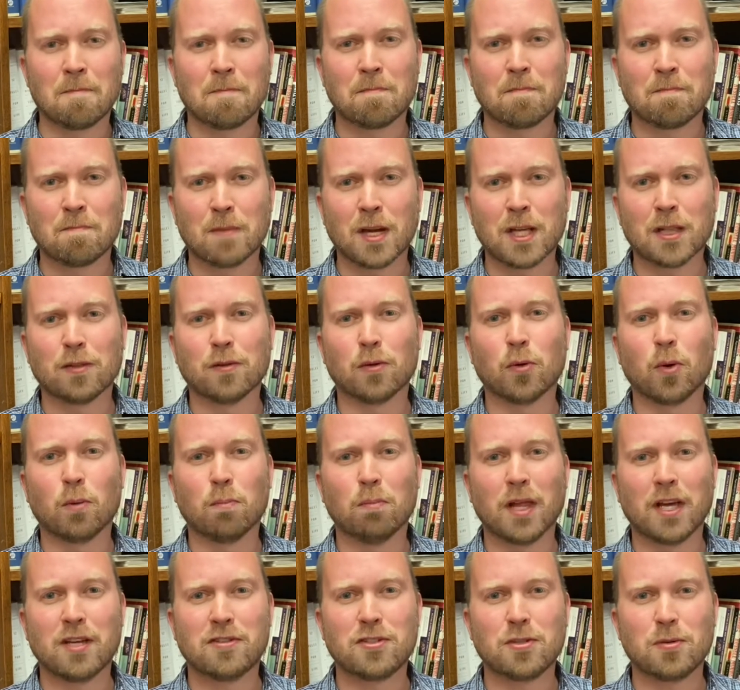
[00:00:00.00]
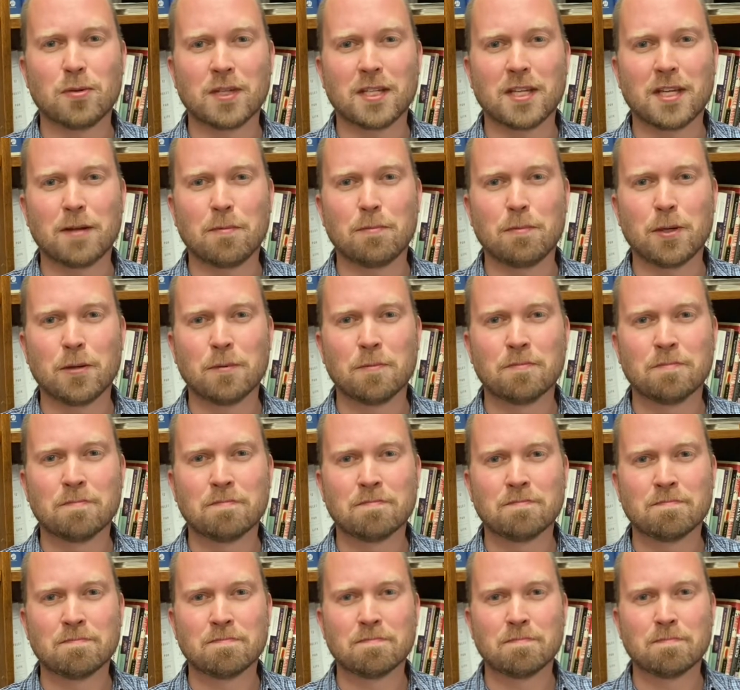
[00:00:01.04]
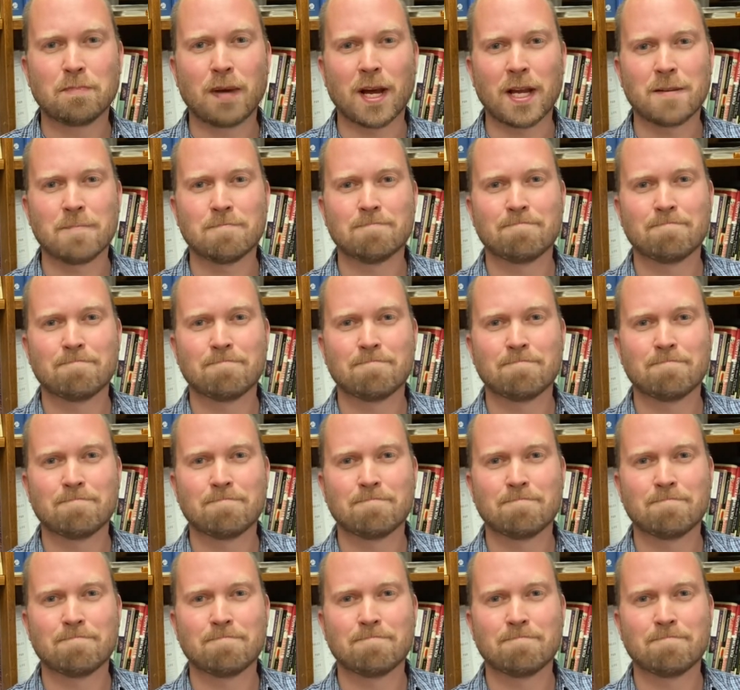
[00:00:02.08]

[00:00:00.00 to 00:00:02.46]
May the Lord bless you and keep you. Bye.